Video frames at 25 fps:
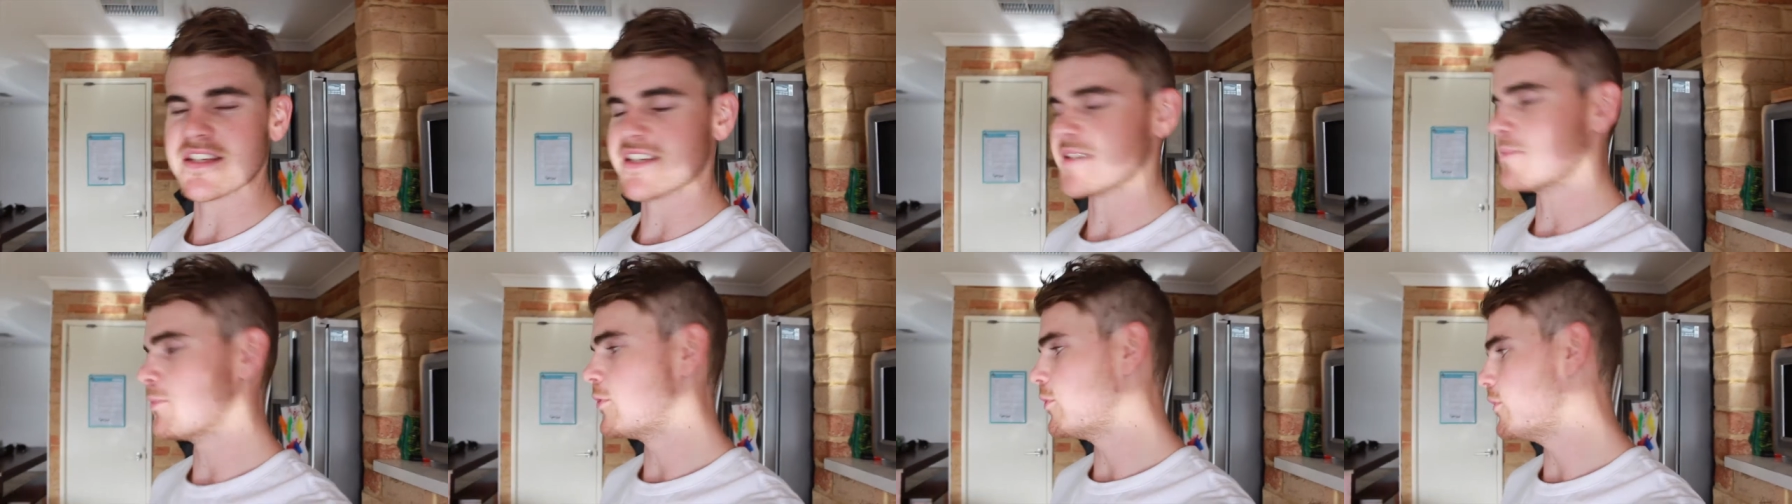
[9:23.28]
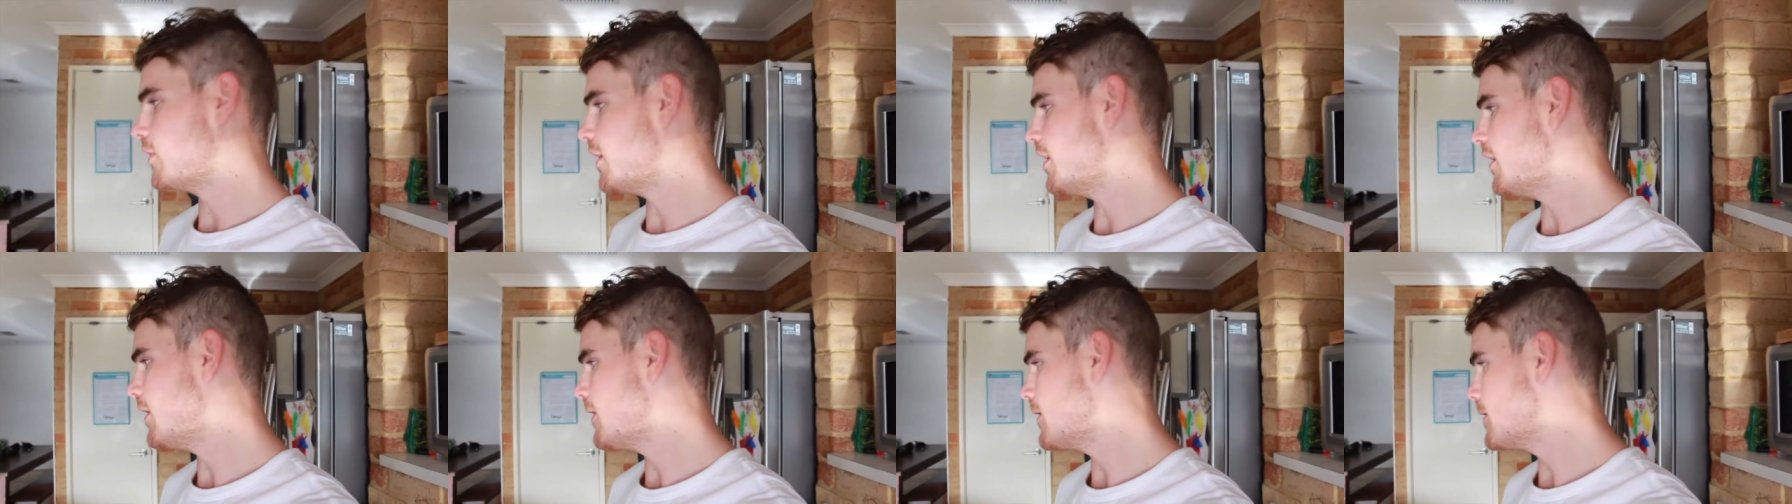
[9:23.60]
a
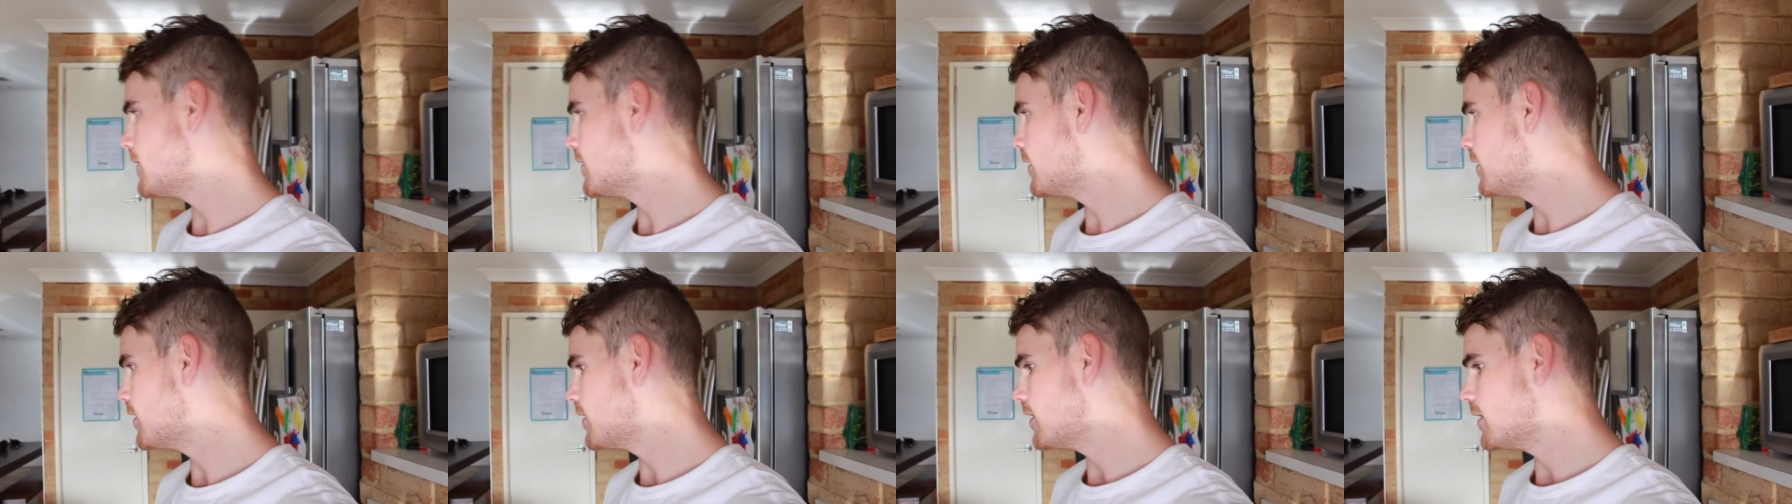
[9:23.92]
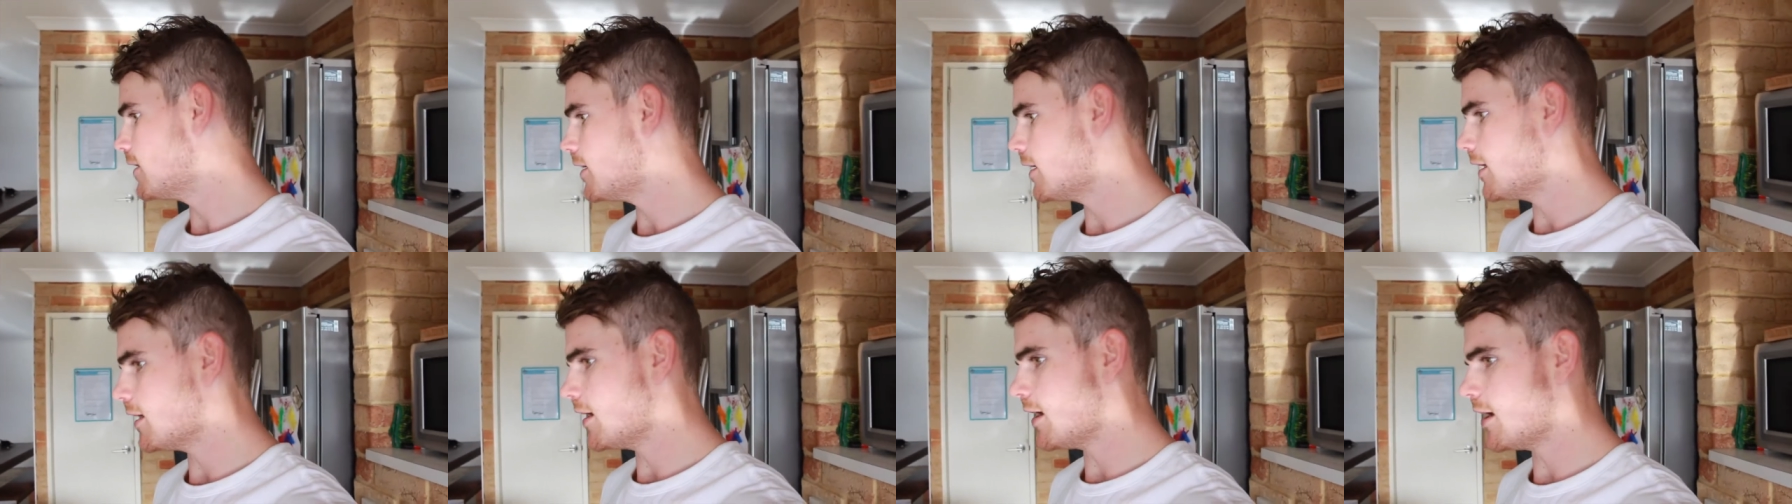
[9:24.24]
smoothie,
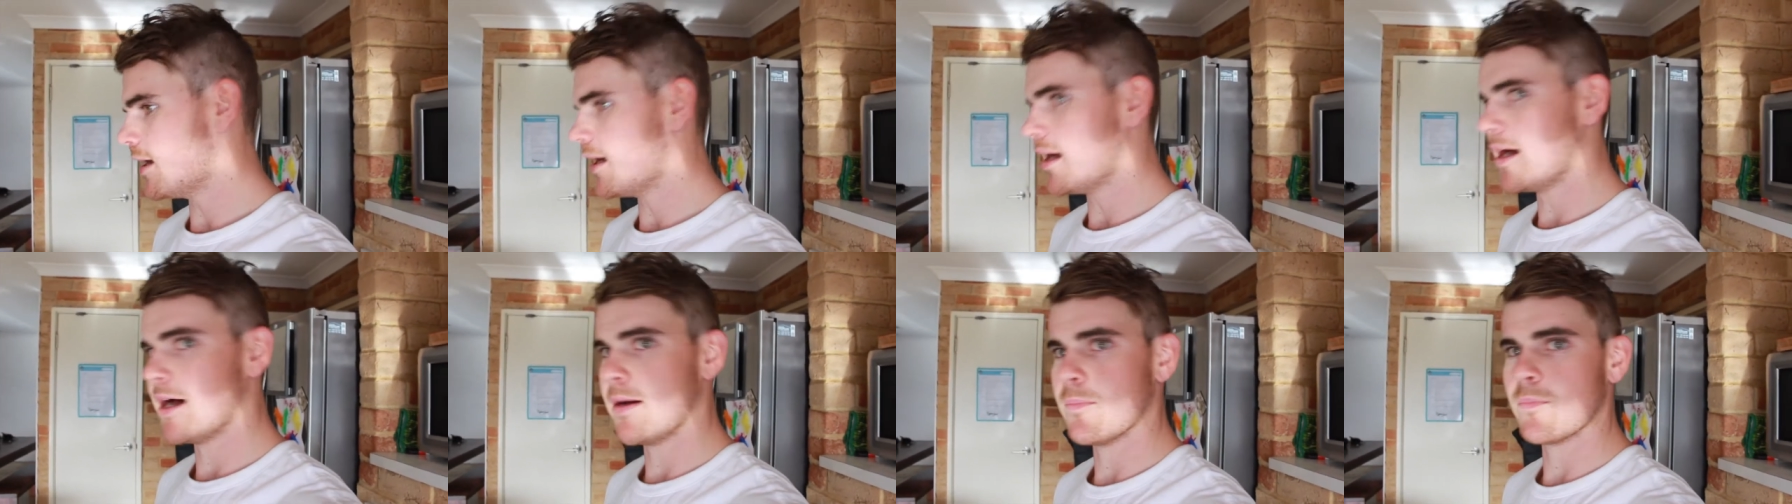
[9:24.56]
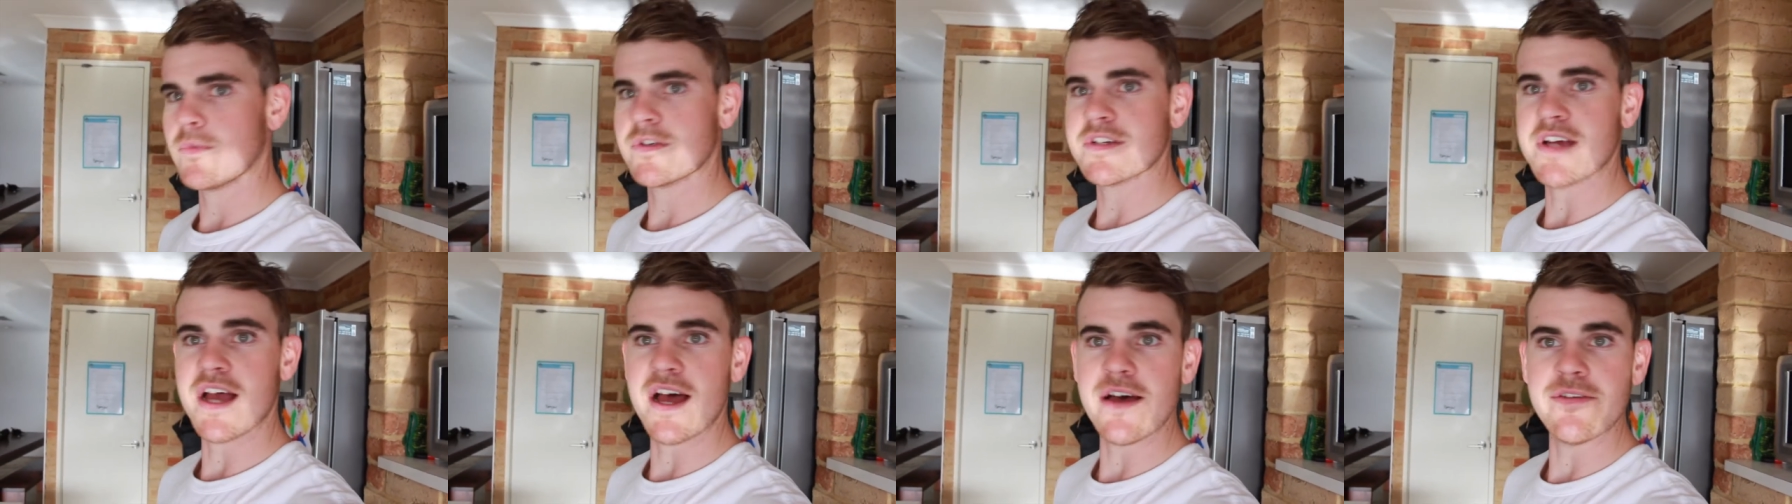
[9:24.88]
um,
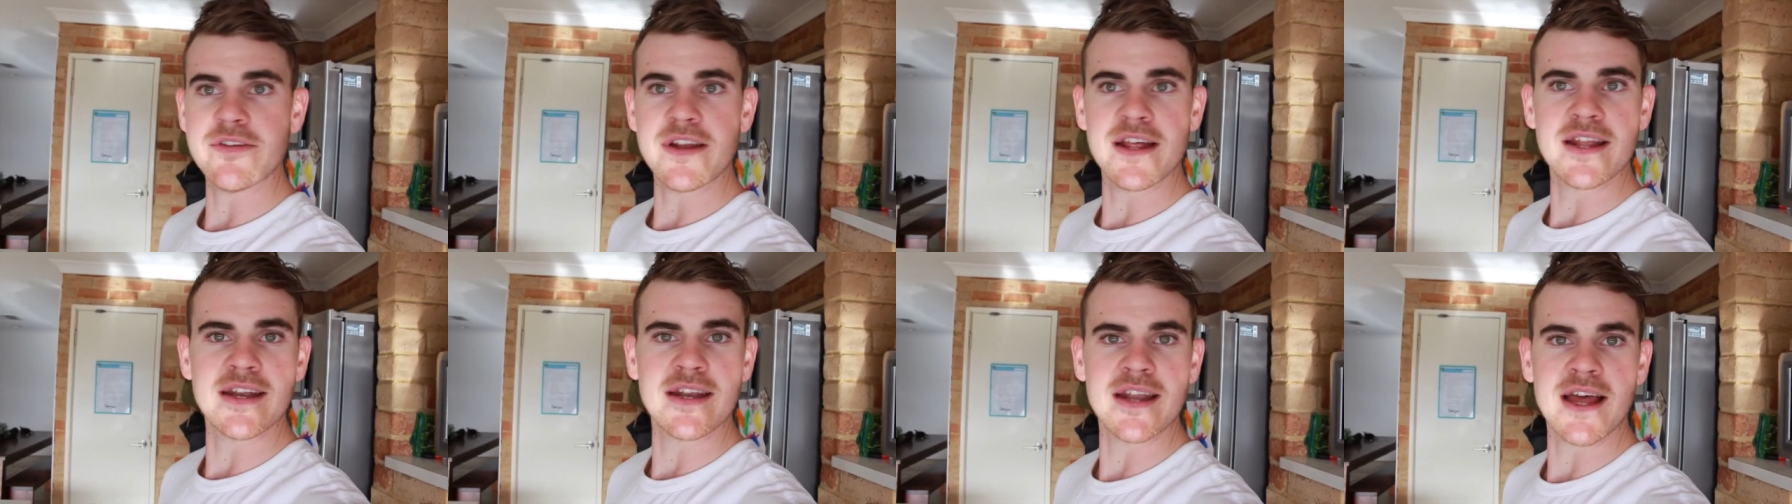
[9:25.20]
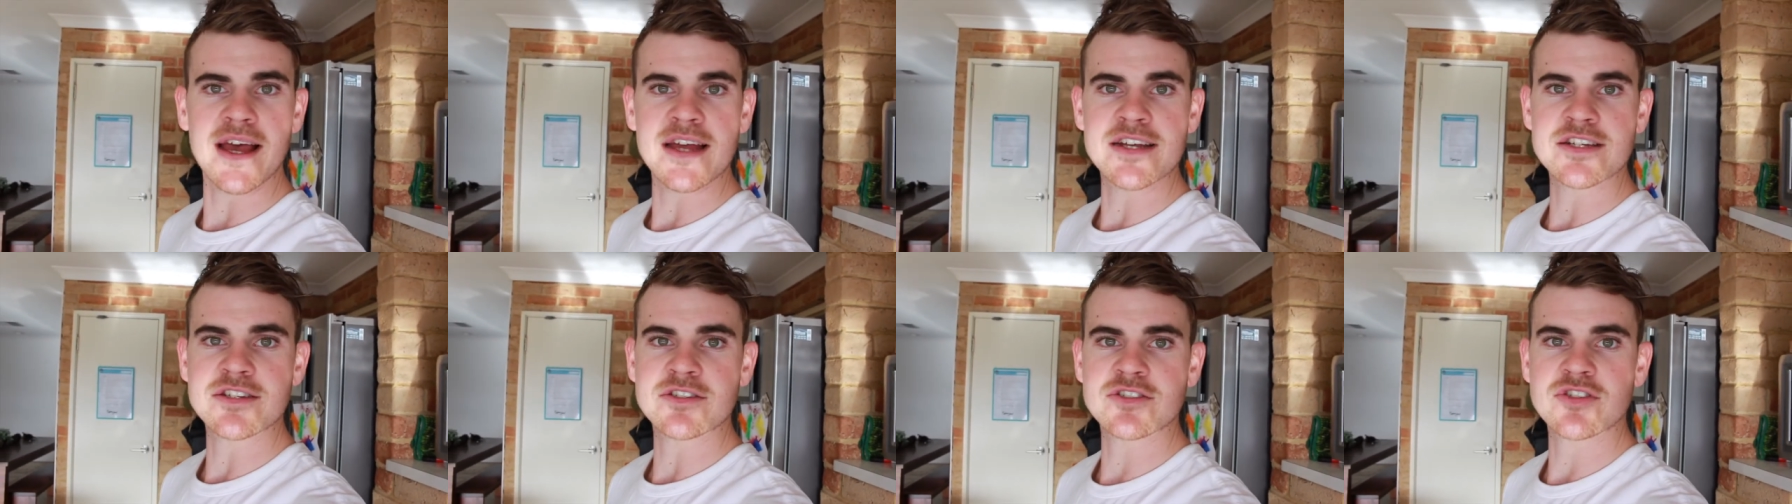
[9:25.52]
which I haven't had in
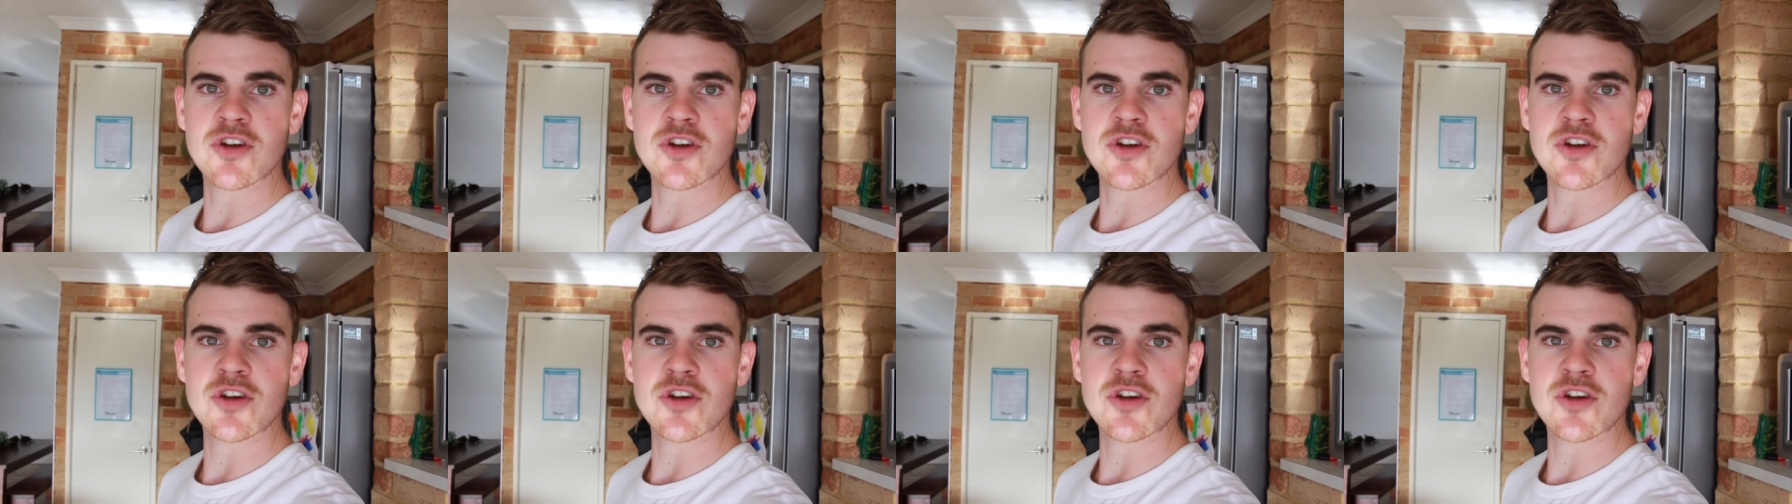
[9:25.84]
ages.